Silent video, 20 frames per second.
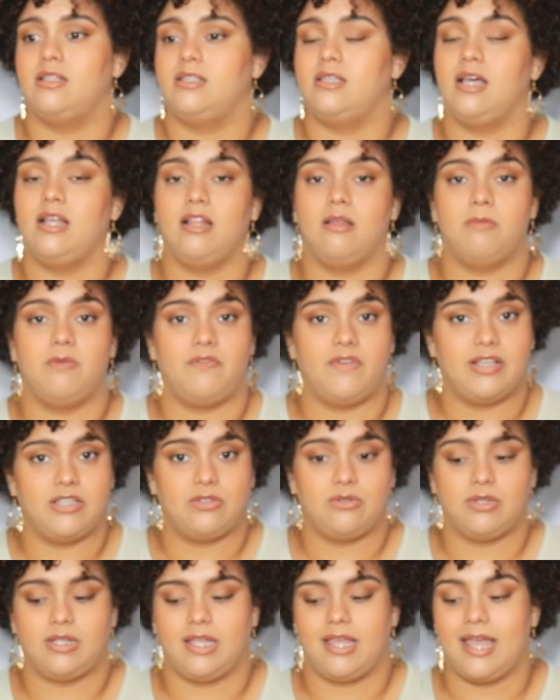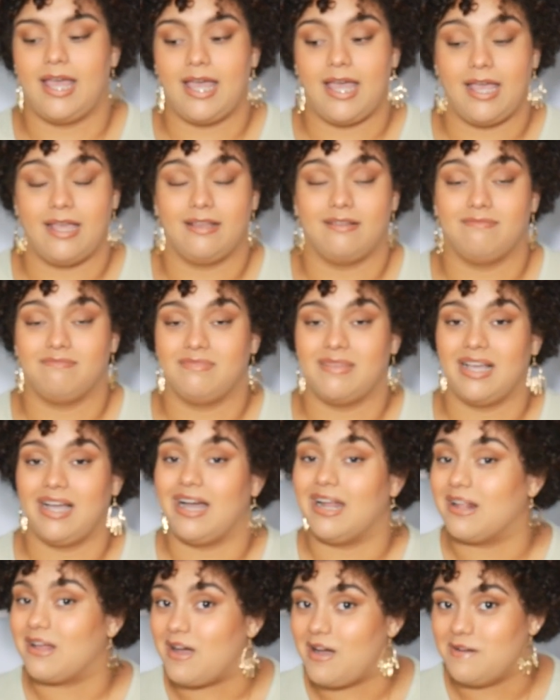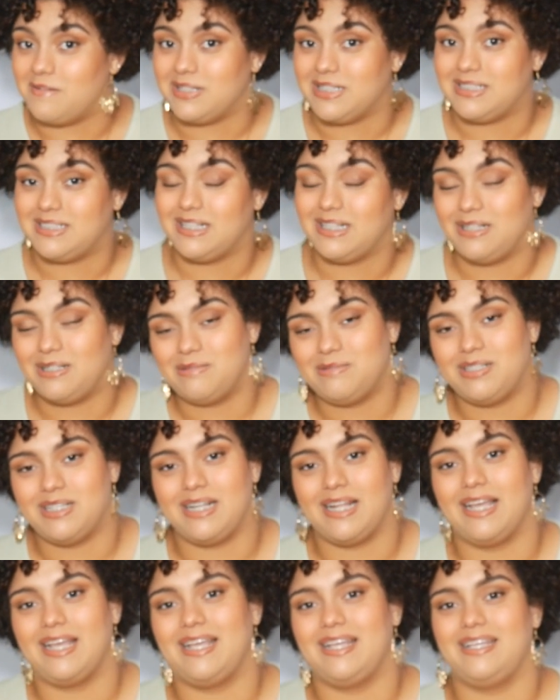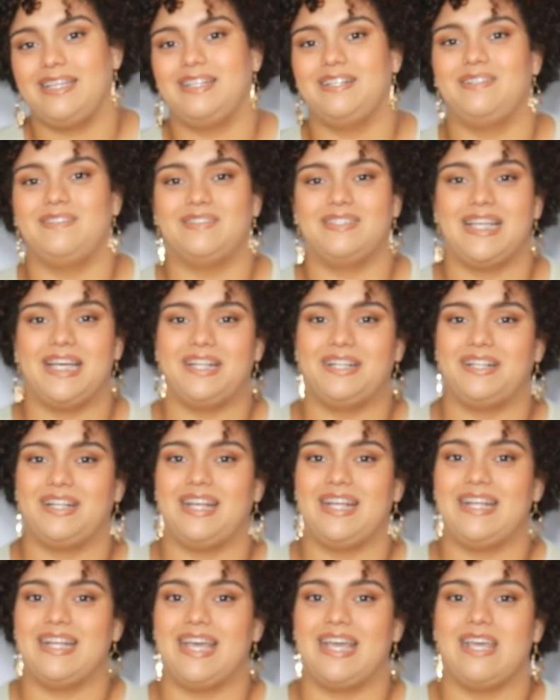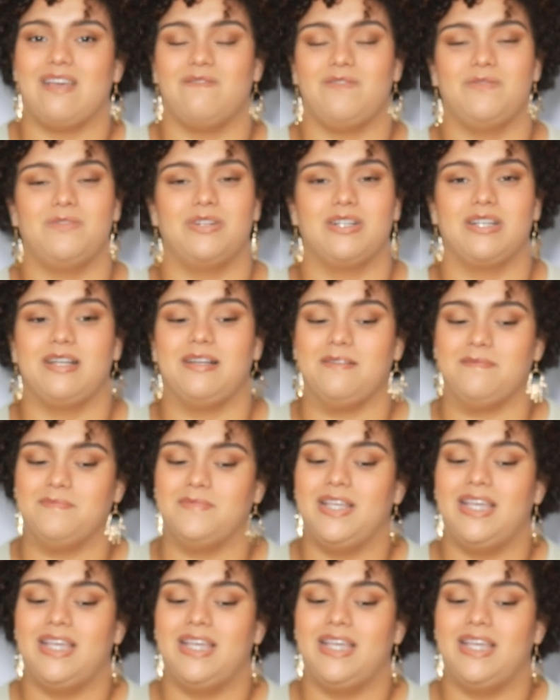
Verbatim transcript: Tell them eventually, hey, I got a comedy stand up tonight, you know, Saturday night if you want to come.